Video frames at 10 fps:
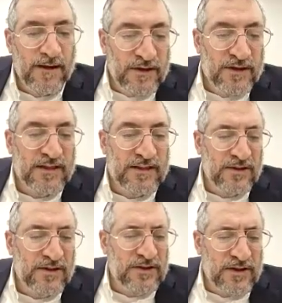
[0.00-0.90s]
They
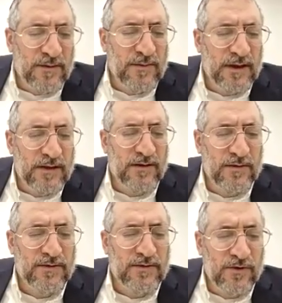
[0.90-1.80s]
said you should still be to
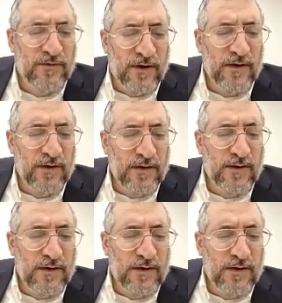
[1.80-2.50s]
do tshuva.